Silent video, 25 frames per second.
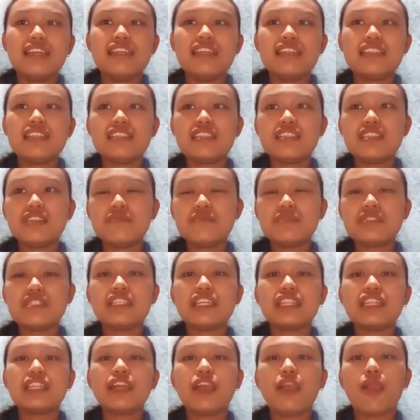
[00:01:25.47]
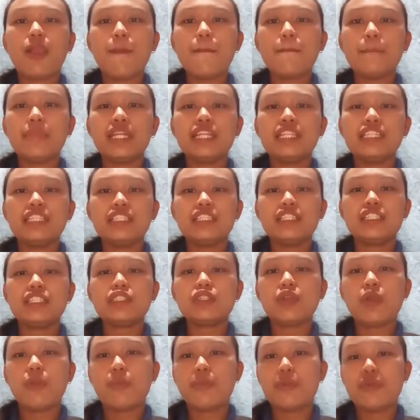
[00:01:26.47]
it seems that the company
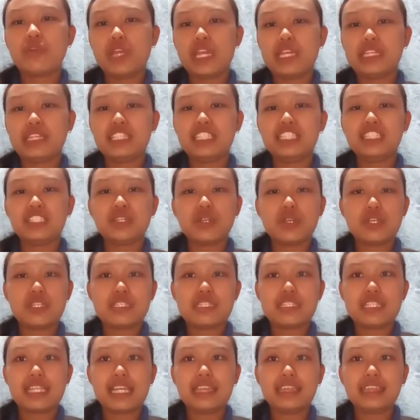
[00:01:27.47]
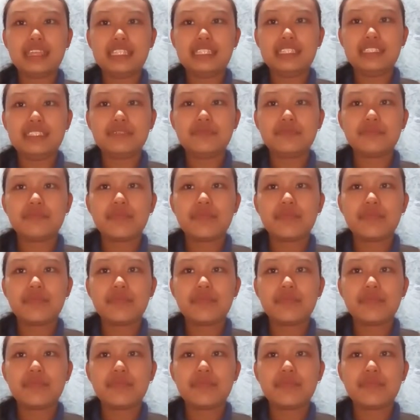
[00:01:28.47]
is operating constantly.